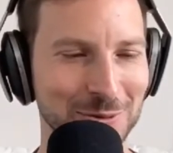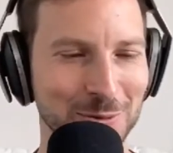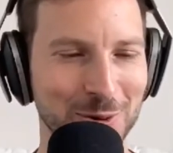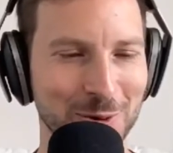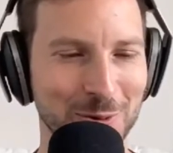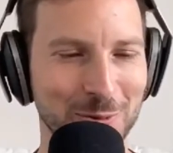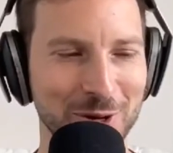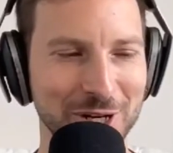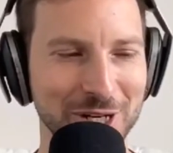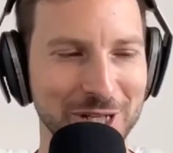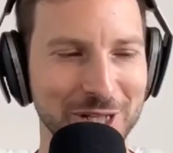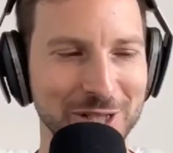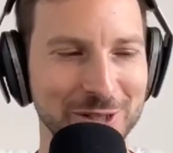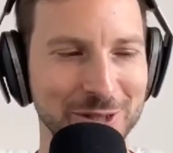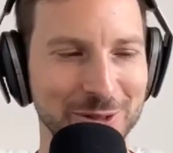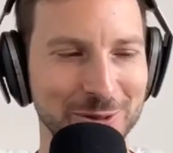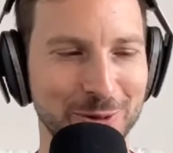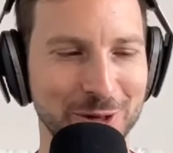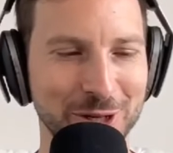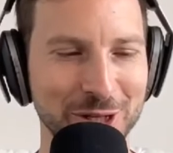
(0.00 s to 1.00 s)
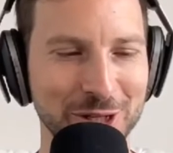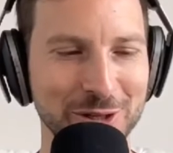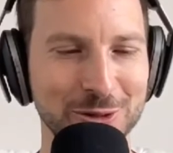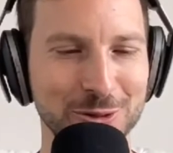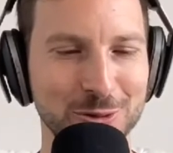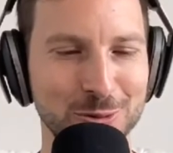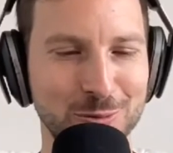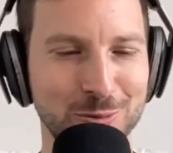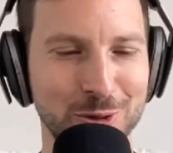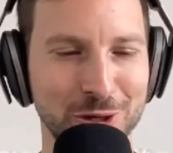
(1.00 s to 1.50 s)
What are
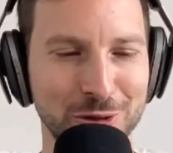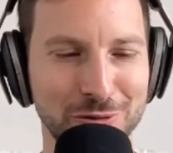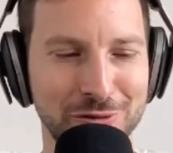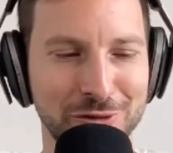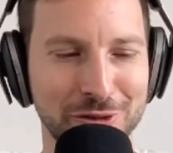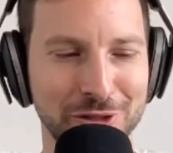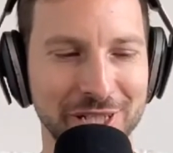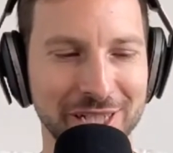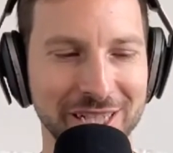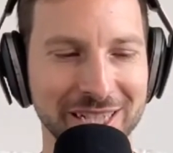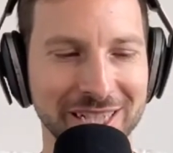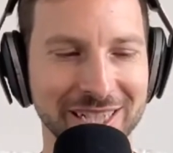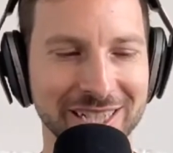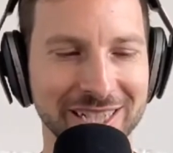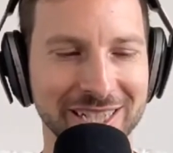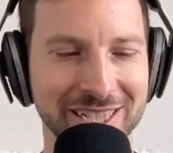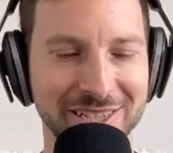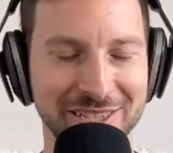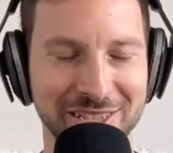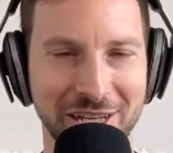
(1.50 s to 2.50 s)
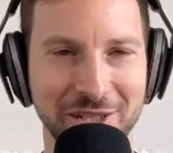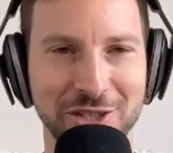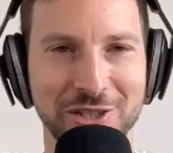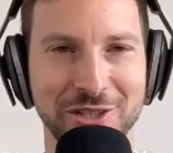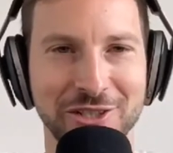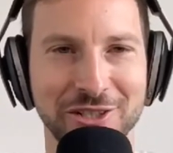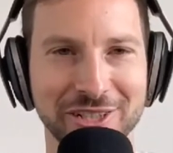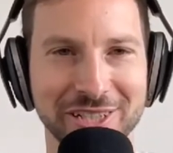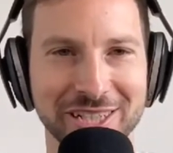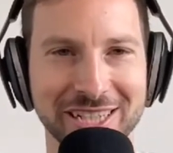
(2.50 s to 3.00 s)
you willfully,
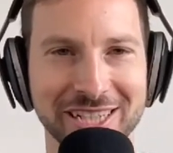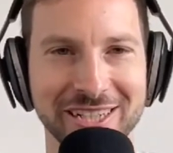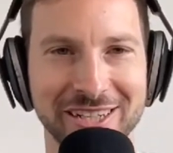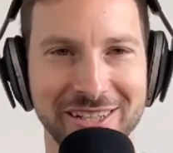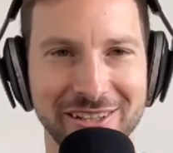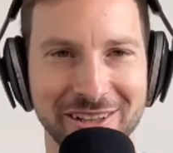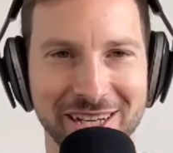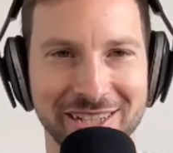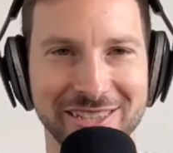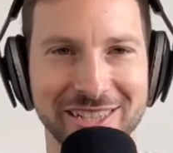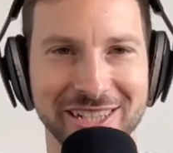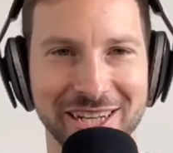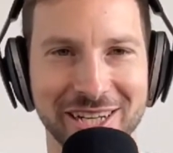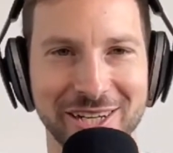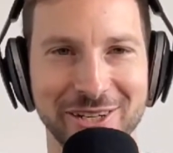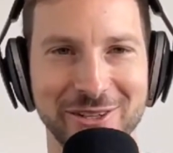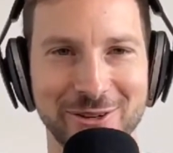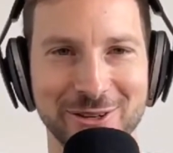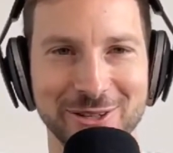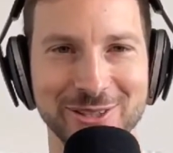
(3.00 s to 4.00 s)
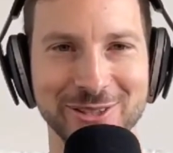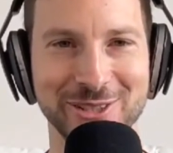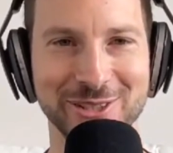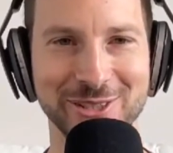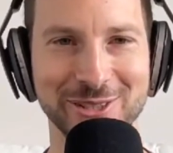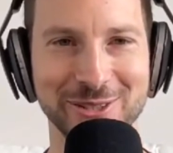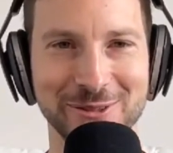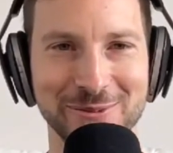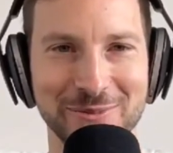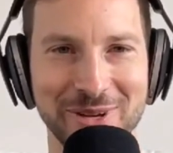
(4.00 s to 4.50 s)
intentionally neglecting in order
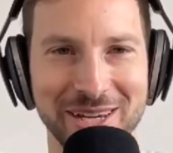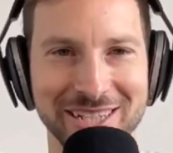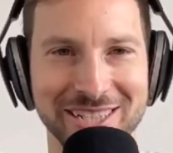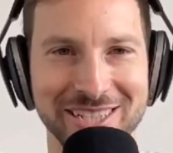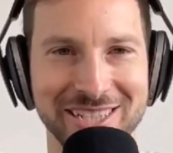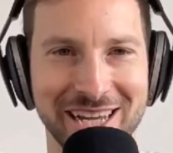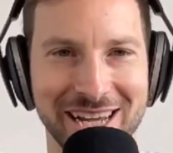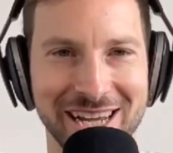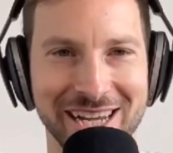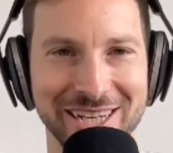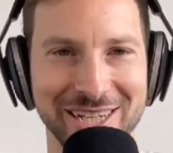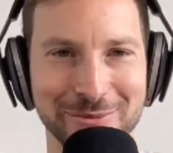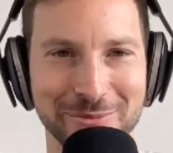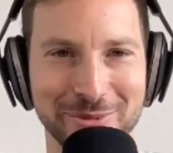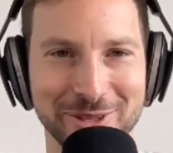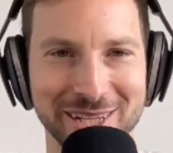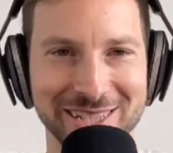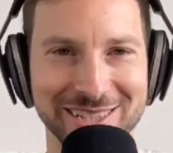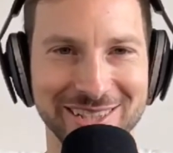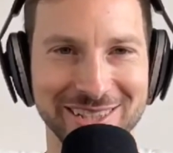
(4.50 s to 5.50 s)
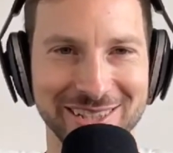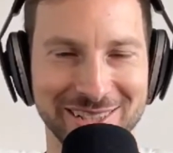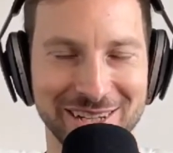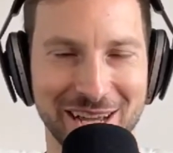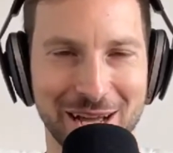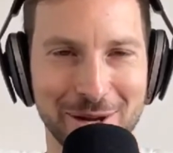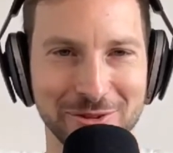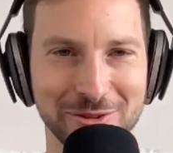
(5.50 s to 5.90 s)
to maintain your place at the top of